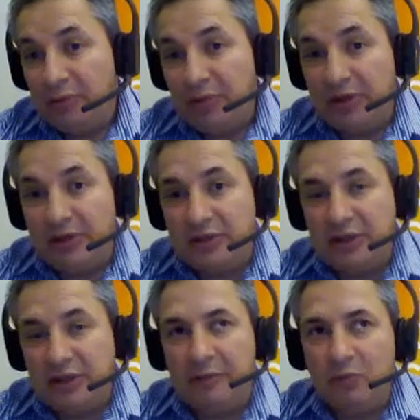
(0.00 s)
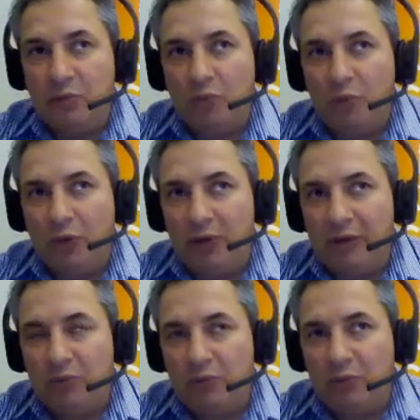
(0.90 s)
because one way
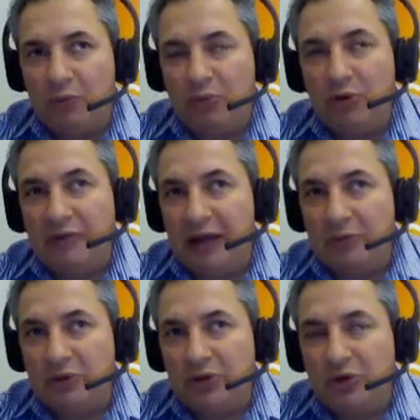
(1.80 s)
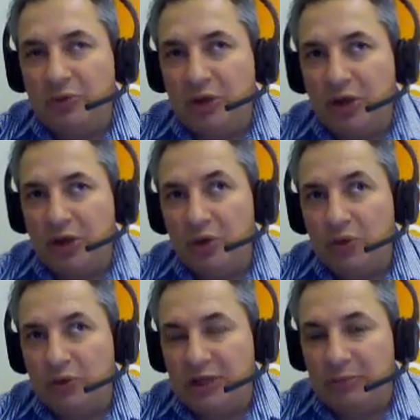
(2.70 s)
we proved that was to do with the cohorts.